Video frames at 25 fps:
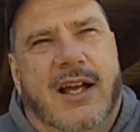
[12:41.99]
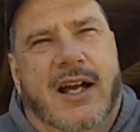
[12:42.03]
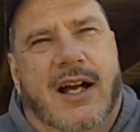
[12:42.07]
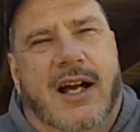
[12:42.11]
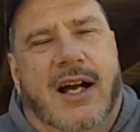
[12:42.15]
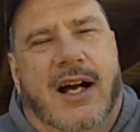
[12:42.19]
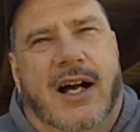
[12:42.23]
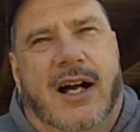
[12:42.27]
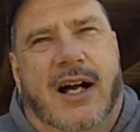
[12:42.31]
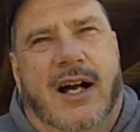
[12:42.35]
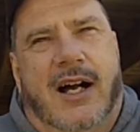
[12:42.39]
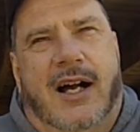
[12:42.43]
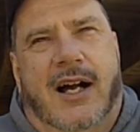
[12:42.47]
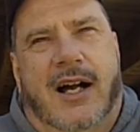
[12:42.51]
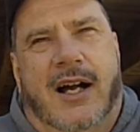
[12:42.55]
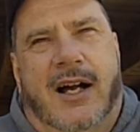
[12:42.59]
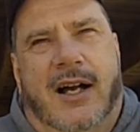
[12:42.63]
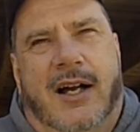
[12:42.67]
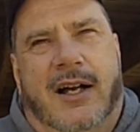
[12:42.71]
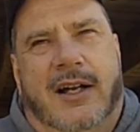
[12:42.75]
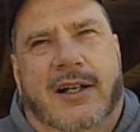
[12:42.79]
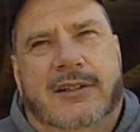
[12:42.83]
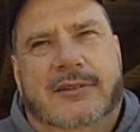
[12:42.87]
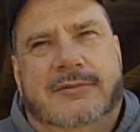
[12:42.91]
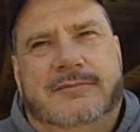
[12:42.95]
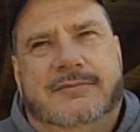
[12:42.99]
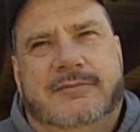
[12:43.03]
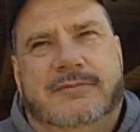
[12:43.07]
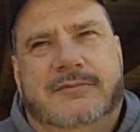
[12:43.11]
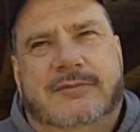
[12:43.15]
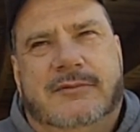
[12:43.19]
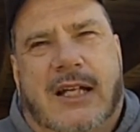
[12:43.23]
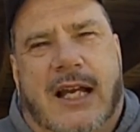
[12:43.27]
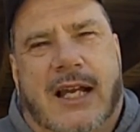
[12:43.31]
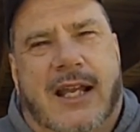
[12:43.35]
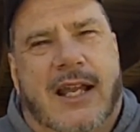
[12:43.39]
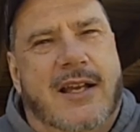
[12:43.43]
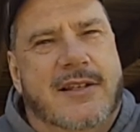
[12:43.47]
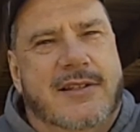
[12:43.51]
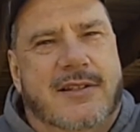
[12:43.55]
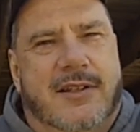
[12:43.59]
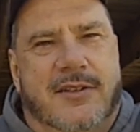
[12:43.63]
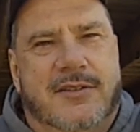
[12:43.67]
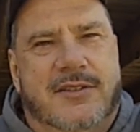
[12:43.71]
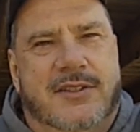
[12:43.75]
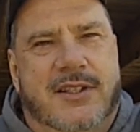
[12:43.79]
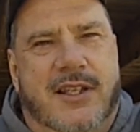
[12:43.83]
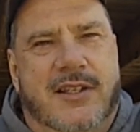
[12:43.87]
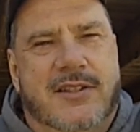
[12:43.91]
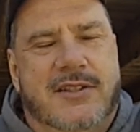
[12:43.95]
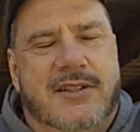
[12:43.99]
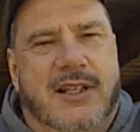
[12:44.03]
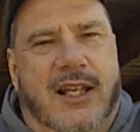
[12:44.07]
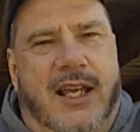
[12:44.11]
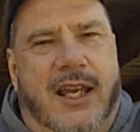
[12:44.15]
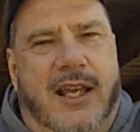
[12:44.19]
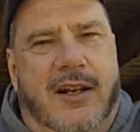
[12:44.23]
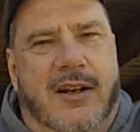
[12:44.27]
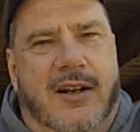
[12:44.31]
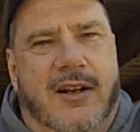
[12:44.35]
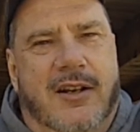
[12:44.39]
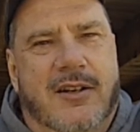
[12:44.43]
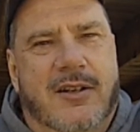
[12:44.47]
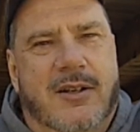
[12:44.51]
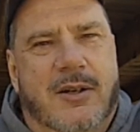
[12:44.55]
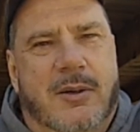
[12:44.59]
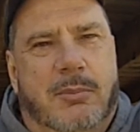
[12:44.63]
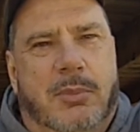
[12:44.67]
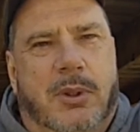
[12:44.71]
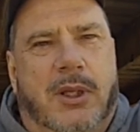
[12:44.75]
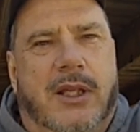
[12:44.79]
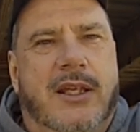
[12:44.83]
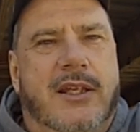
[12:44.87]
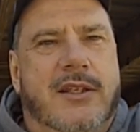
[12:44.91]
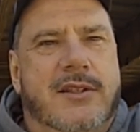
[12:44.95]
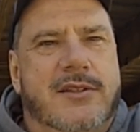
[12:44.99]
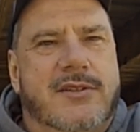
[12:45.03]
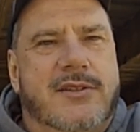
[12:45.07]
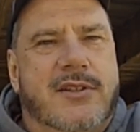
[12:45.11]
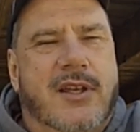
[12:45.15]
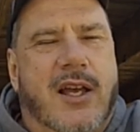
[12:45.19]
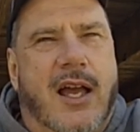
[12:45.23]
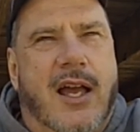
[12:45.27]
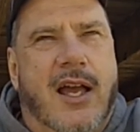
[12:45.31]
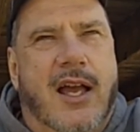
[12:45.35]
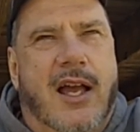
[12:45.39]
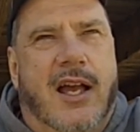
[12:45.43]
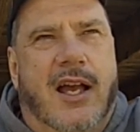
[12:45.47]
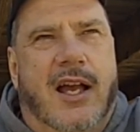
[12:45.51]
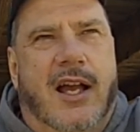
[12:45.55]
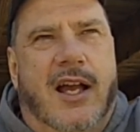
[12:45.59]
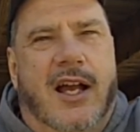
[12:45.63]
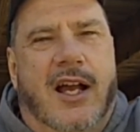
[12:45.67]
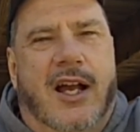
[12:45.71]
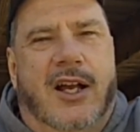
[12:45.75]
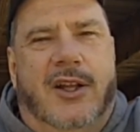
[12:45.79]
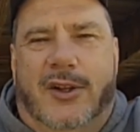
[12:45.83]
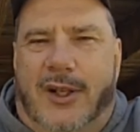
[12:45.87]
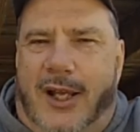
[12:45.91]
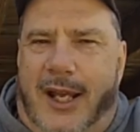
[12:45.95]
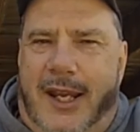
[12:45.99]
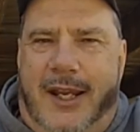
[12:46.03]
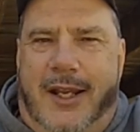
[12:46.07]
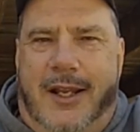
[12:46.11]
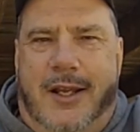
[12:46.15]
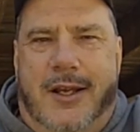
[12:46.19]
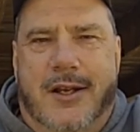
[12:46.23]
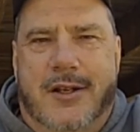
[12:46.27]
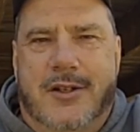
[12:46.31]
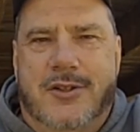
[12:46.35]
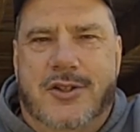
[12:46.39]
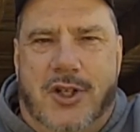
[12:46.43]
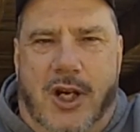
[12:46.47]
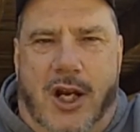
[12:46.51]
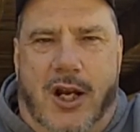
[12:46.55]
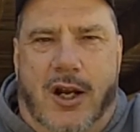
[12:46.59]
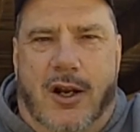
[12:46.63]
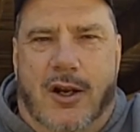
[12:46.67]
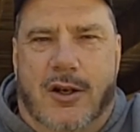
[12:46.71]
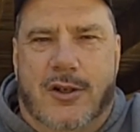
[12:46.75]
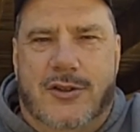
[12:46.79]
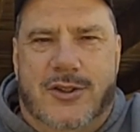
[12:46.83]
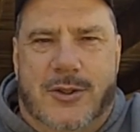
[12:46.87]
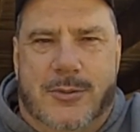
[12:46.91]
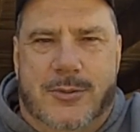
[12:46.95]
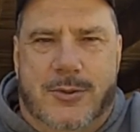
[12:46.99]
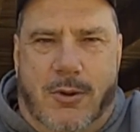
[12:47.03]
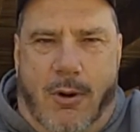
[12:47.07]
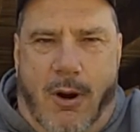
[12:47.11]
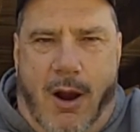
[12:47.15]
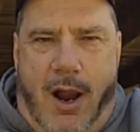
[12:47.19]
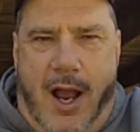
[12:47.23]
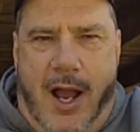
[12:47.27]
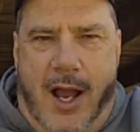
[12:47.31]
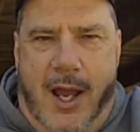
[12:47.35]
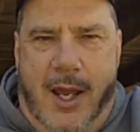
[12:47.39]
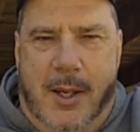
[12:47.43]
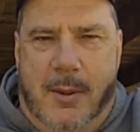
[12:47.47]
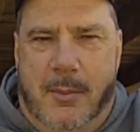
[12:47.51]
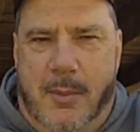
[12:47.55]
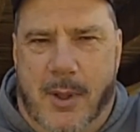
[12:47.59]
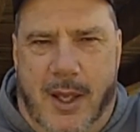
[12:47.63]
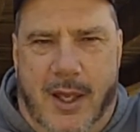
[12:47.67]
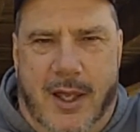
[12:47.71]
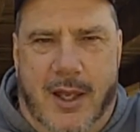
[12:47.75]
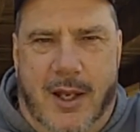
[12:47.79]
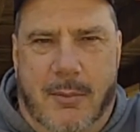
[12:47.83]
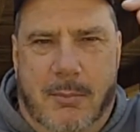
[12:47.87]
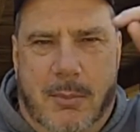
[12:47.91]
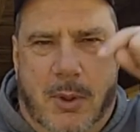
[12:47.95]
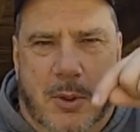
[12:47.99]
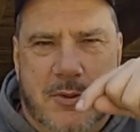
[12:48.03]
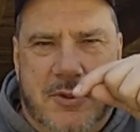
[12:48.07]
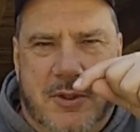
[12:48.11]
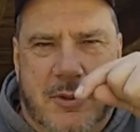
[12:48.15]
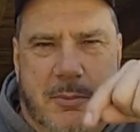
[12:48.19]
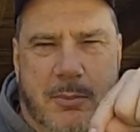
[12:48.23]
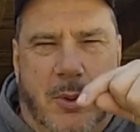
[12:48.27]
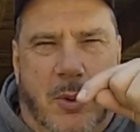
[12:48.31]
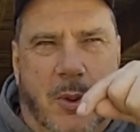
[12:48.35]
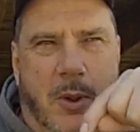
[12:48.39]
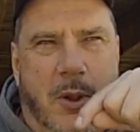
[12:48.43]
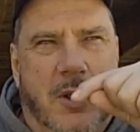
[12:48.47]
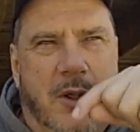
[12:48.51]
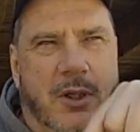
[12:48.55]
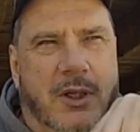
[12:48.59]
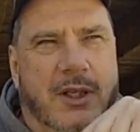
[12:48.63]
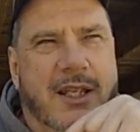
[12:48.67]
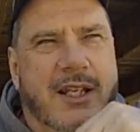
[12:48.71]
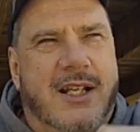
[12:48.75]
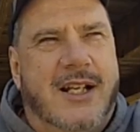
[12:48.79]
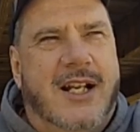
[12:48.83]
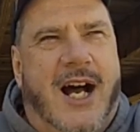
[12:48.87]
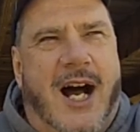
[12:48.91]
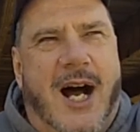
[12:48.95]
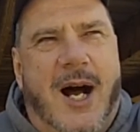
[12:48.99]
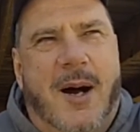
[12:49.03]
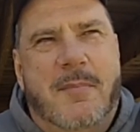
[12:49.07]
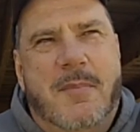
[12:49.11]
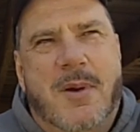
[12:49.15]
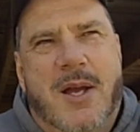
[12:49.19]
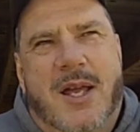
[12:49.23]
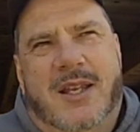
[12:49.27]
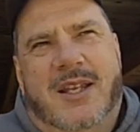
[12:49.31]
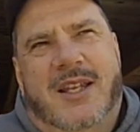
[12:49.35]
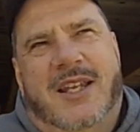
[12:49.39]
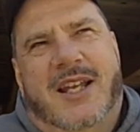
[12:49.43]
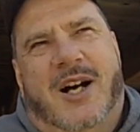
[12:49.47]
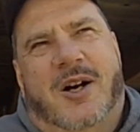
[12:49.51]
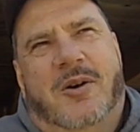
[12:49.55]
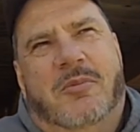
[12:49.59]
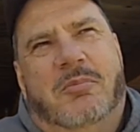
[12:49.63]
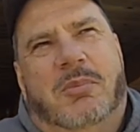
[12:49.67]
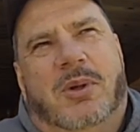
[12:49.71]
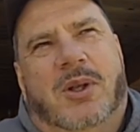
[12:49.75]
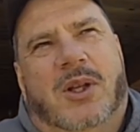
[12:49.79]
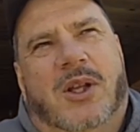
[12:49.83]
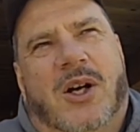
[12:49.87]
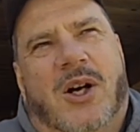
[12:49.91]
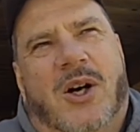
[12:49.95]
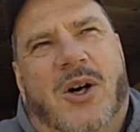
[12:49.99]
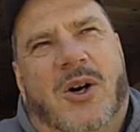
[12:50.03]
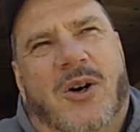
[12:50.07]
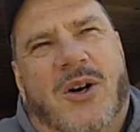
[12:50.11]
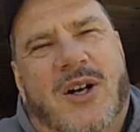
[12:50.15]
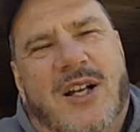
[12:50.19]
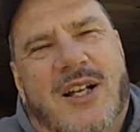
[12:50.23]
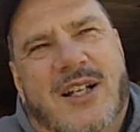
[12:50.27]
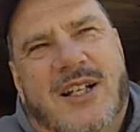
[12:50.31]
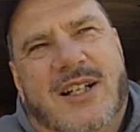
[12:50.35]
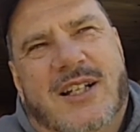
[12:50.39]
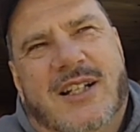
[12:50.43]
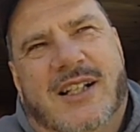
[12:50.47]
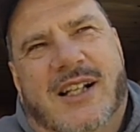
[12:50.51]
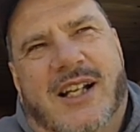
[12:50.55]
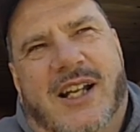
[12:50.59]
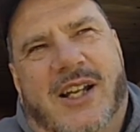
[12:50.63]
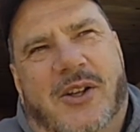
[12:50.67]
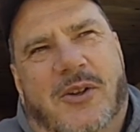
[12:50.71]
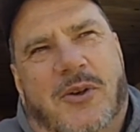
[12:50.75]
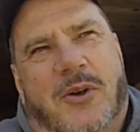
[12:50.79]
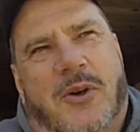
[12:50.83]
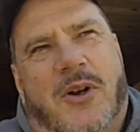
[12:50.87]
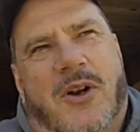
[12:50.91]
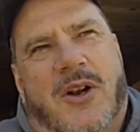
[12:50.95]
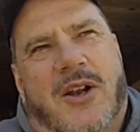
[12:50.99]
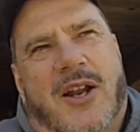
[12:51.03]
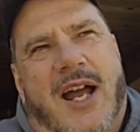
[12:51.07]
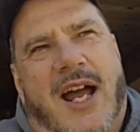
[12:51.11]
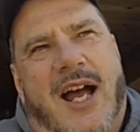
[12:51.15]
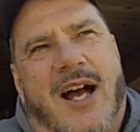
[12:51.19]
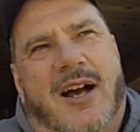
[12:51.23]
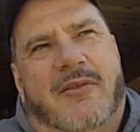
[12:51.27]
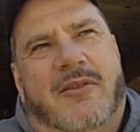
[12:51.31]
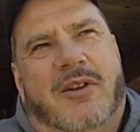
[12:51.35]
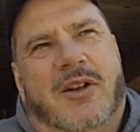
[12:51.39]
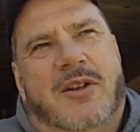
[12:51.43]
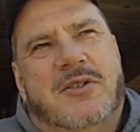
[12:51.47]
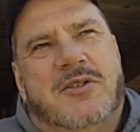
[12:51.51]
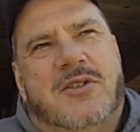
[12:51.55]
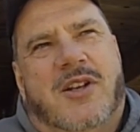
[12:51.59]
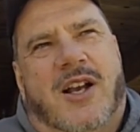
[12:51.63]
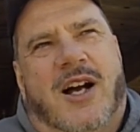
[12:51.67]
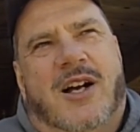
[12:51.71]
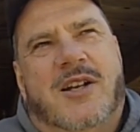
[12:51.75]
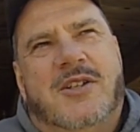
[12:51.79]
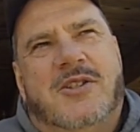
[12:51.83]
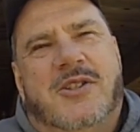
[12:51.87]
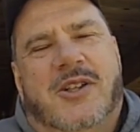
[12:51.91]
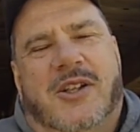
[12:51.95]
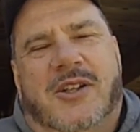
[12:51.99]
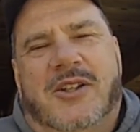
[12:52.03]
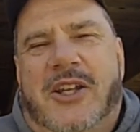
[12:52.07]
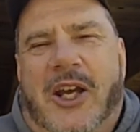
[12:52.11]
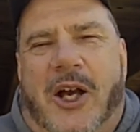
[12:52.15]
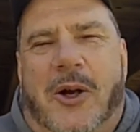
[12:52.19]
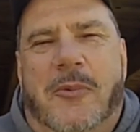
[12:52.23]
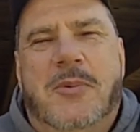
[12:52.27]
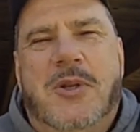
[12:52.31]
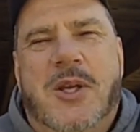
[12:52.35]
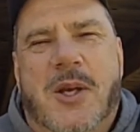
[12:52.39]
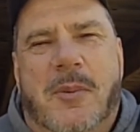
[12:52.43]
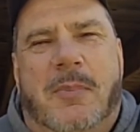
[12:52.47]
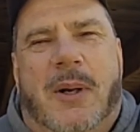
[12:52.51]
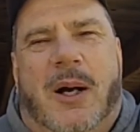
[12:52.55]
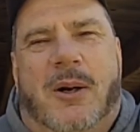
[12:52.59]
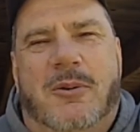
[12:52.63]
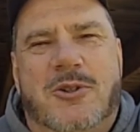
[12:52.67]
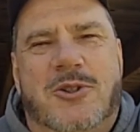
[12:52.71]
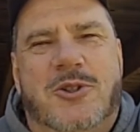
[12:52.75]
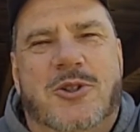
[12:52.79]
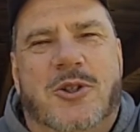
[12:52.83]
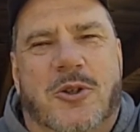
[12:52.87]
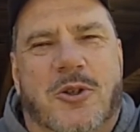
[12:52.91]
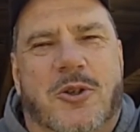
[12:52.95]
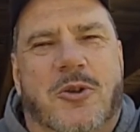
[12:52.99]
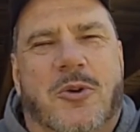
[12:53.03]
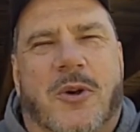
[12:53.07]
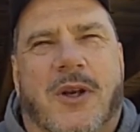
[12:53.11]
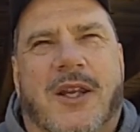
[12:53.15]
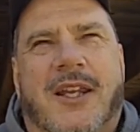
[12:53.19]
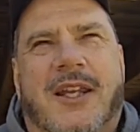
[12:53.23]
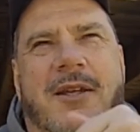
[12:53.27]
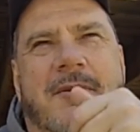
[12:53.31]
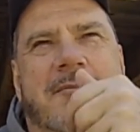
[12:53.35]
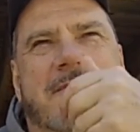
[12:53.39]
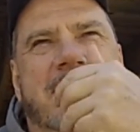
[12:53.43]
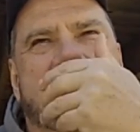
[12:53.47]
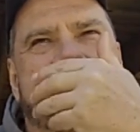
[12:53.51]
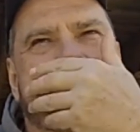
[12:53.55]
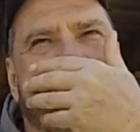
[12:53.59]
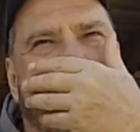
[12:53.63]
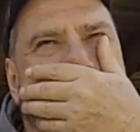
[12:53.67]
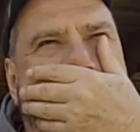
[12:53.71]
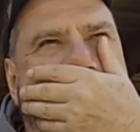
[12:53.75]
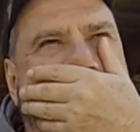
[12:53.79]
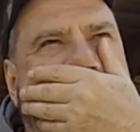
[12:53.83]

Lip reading: I guess I'll see you later. Please like, share, subscribe, and most importantly, comment down below in order to have a discussion. Tell me about your dreams.